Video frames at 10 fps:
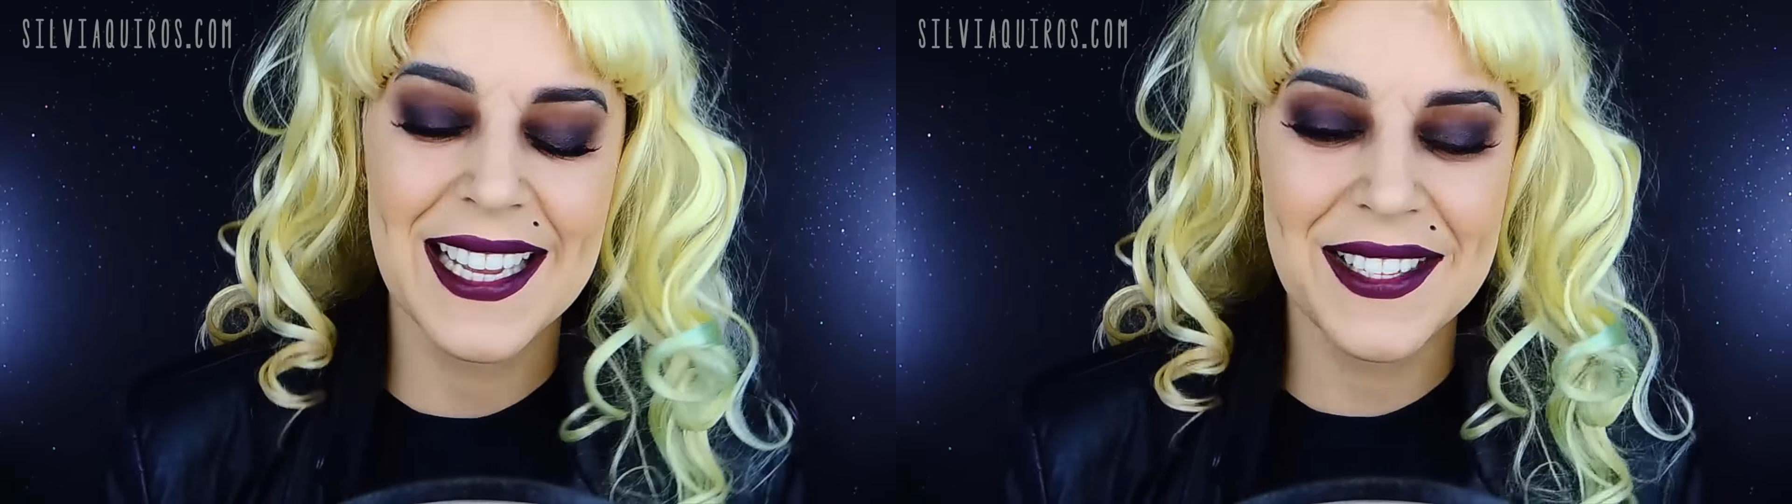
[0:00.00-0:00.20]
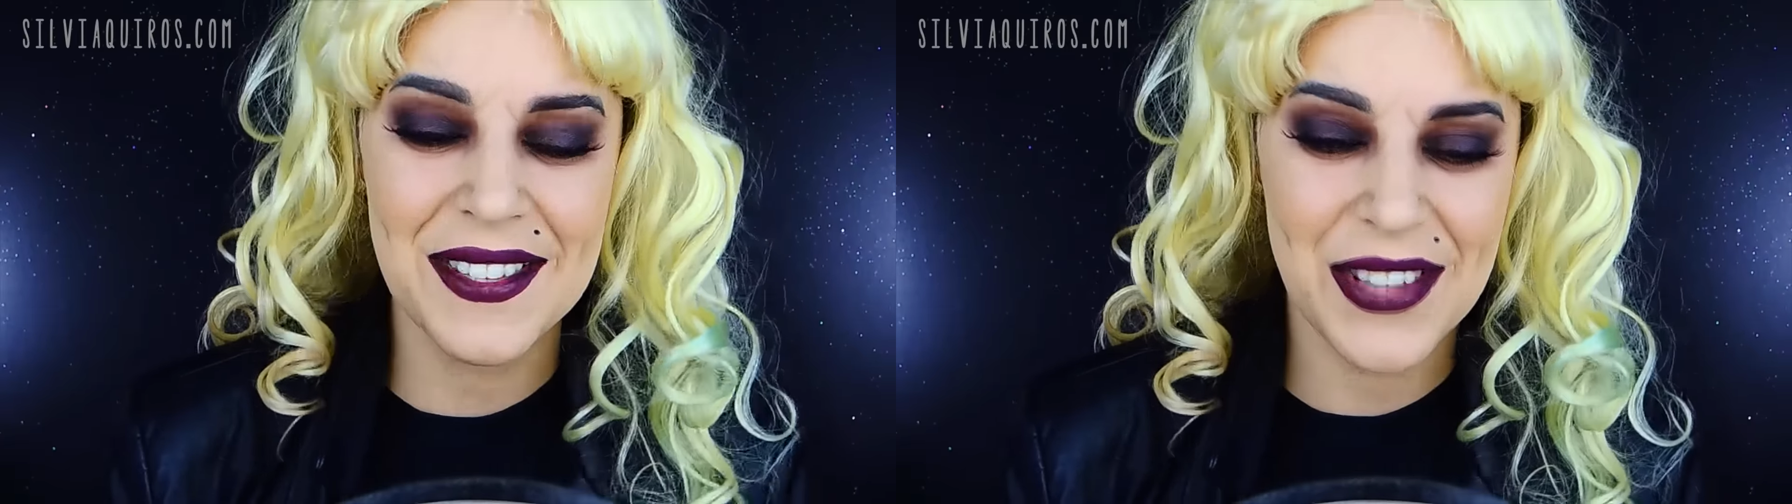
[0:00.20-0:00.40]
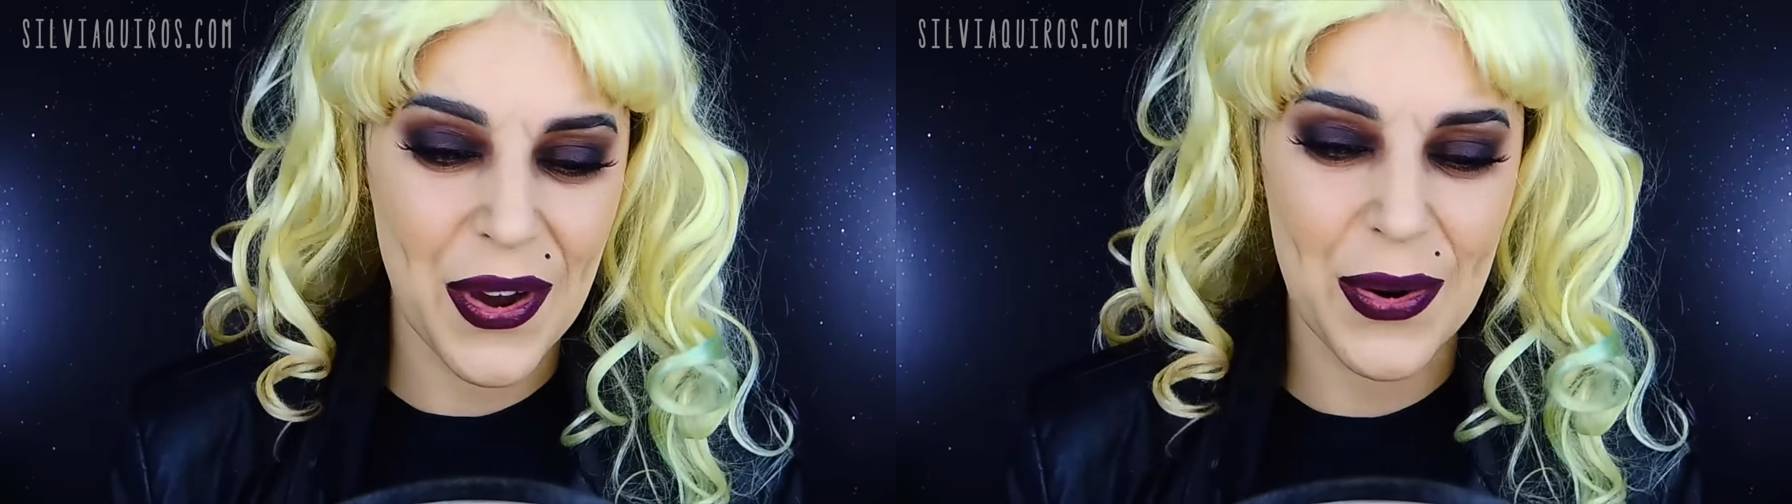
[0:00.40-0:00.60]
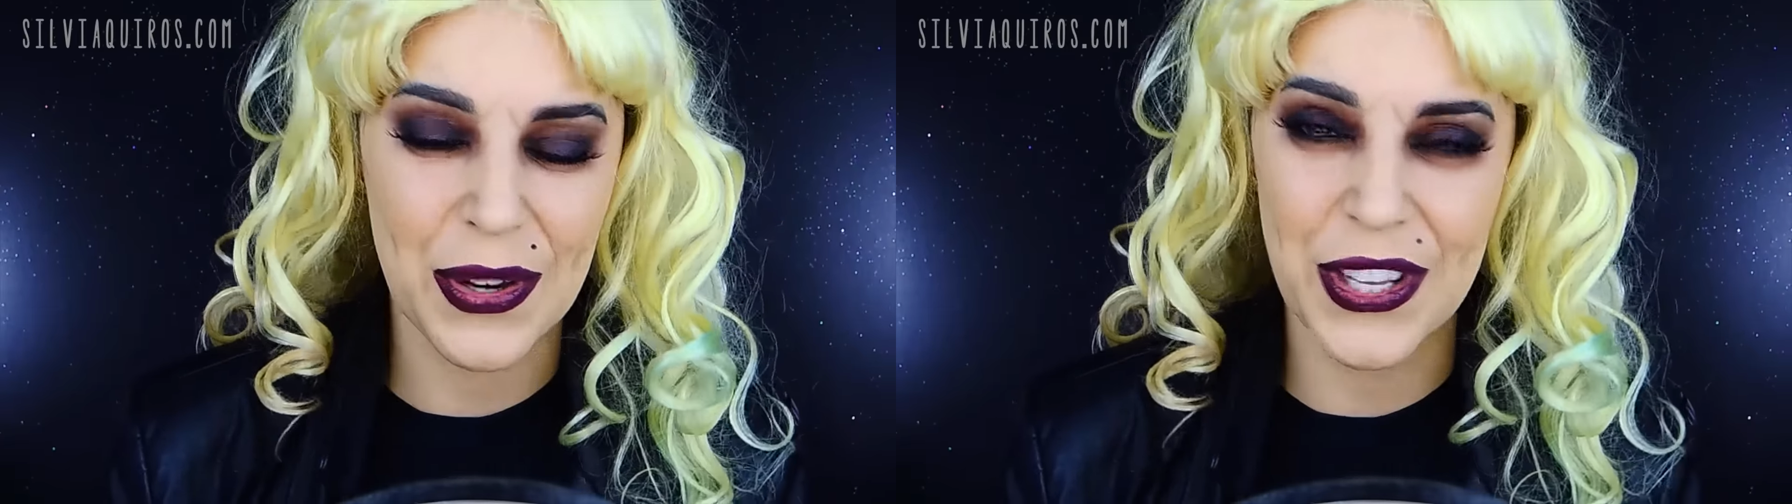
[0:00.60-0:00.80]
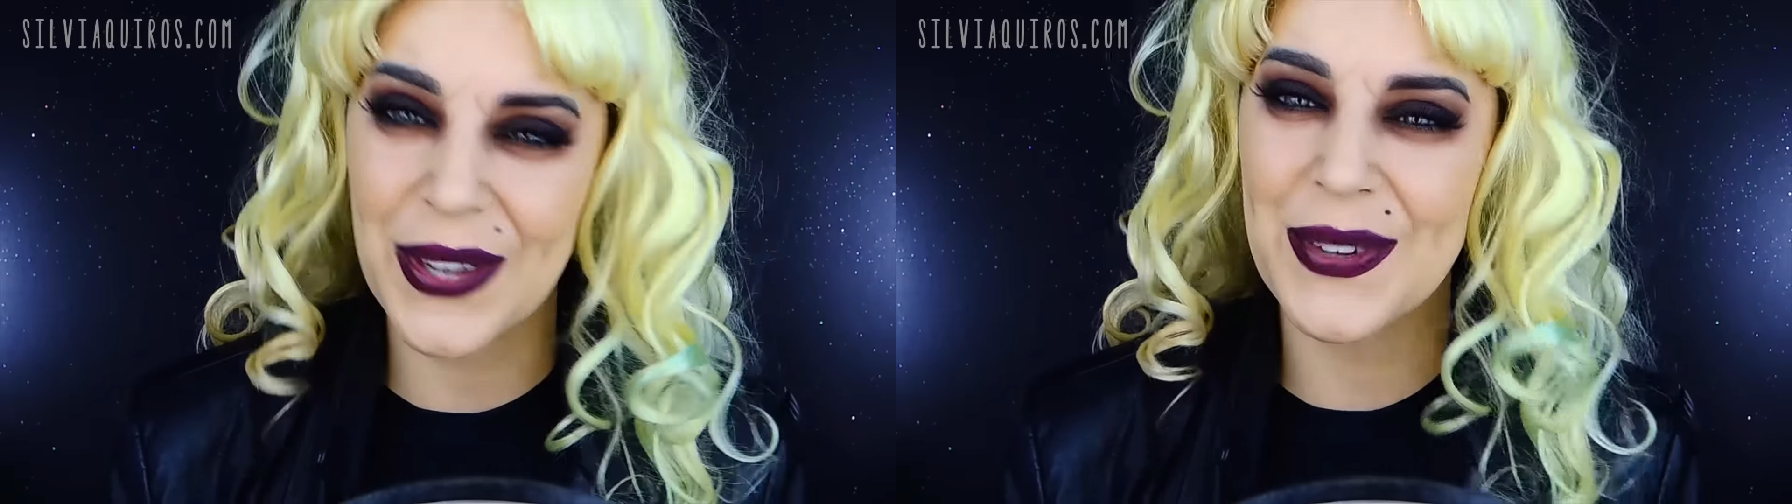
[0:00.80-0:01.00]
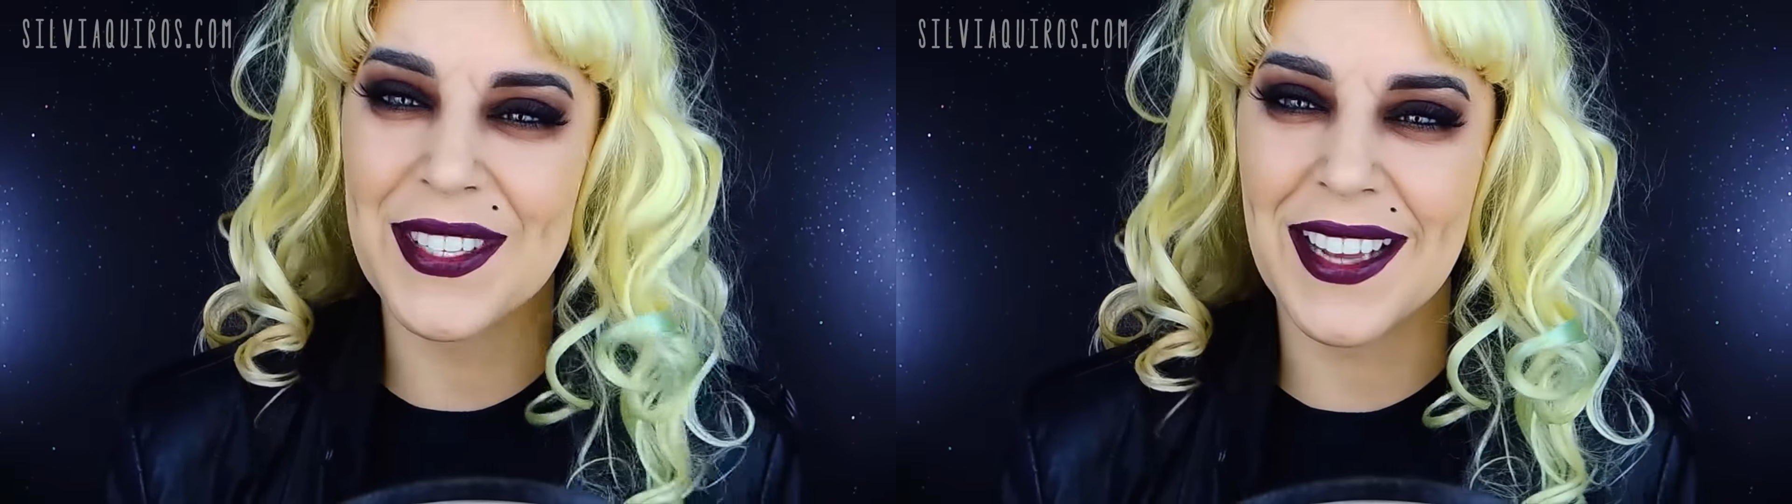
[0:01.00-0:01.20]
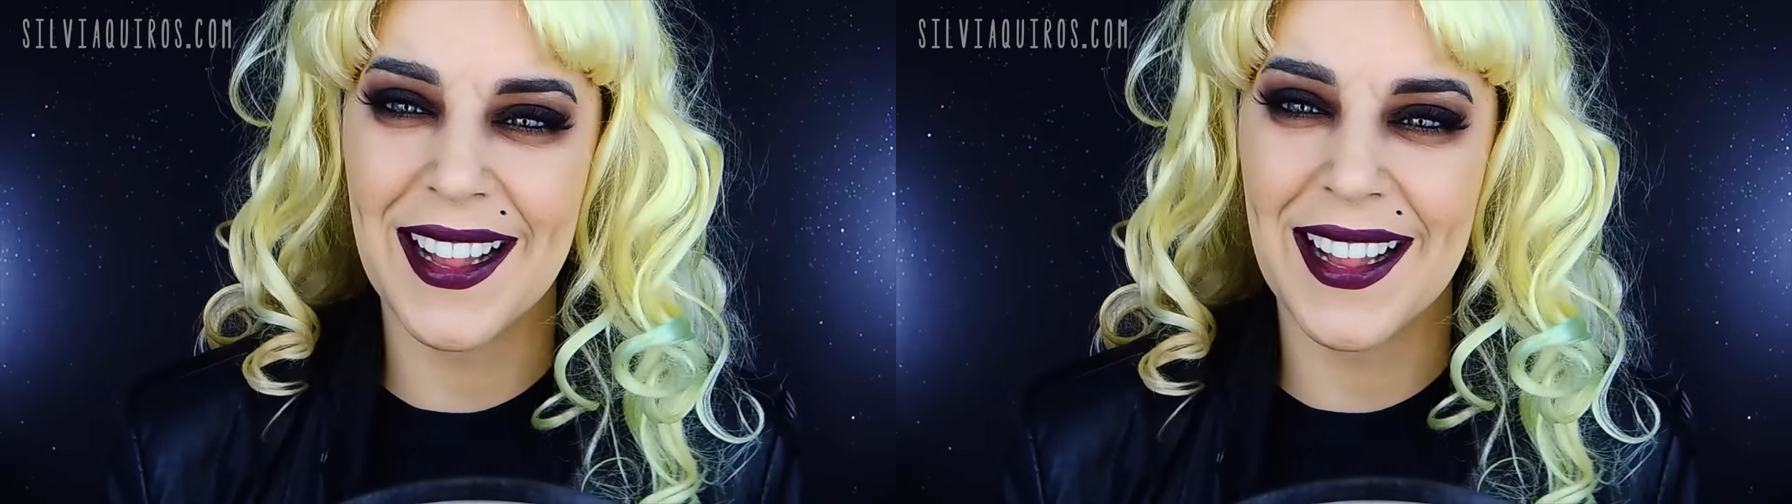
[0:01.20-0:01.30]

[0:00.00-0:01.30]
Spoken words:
It's so cute,